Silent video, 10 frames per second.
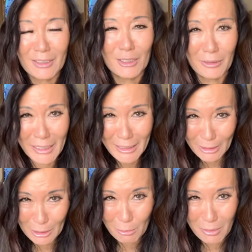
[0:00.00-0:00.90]
to these
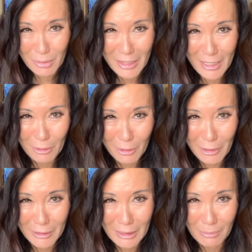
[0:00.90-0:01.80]
two women that you're
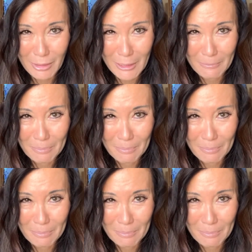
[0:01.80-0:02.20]
going to meet.